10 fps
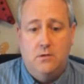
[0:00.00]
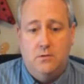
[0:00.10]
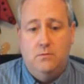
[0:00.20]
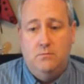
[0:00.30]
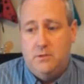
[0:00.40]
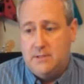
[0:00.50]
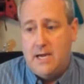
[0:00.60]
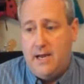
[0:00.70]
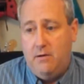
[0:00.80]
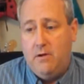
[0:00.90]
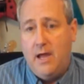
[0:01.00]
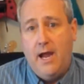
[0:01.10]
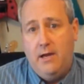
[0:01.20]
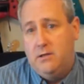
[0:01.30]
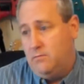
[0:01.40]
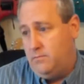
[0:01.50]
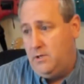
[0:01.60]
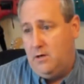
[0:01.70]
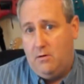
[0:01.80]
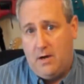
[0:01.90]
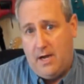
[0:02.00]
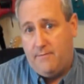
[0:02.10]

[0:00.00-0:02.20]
to decide, okay, to you know,